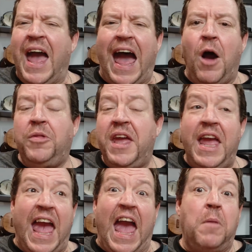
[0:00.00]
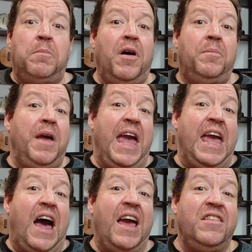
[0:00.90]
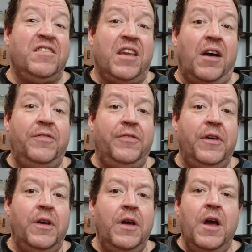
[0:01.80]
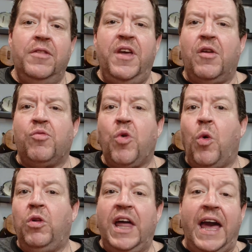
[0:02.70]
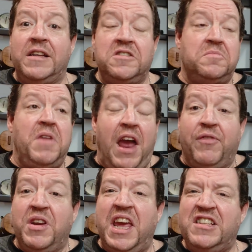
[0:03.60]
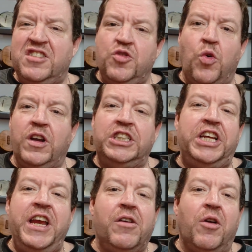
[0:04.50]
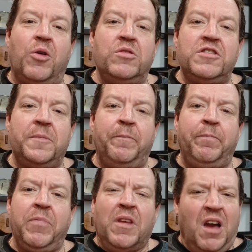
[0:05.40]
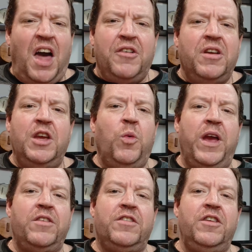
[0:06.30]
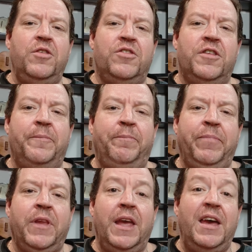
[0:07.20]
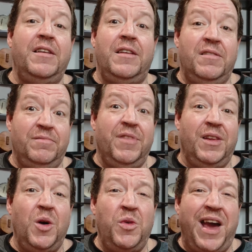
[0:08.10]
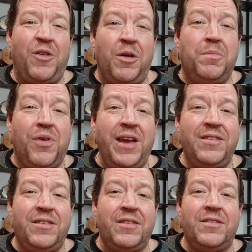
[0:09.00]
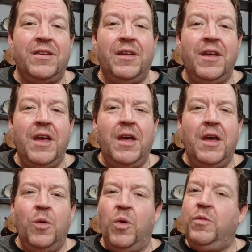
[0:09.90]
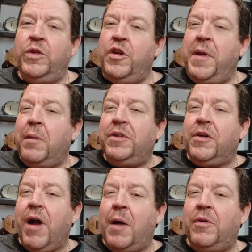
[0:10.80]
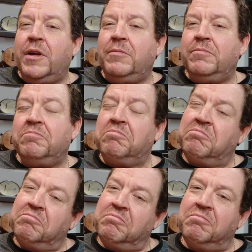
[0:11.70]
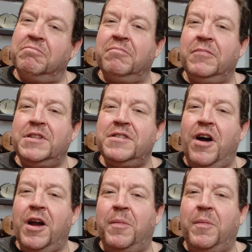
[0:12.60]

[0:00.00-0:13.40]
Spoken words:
how they amp up AI stuff, their role as everyday storage heroes, other neat ways to use them, and the lowdown on prices. When will you be able to grab one? Let's talk